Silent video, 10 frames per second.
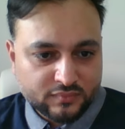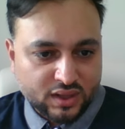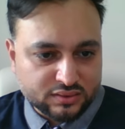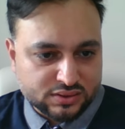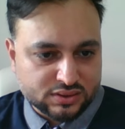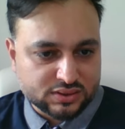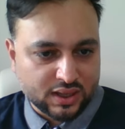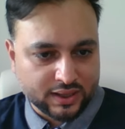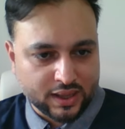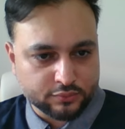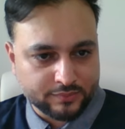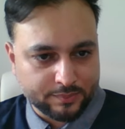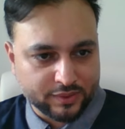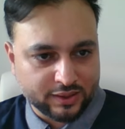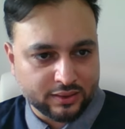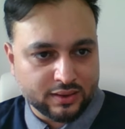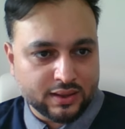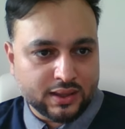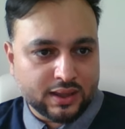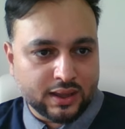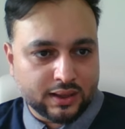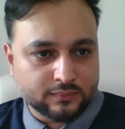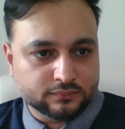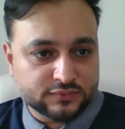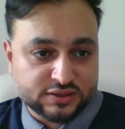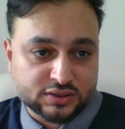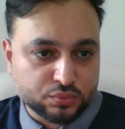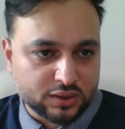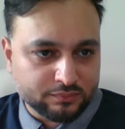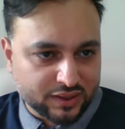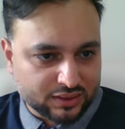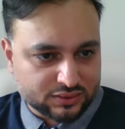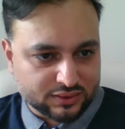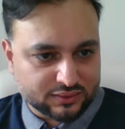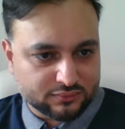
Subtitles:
And this is the account mapping. This is what makes a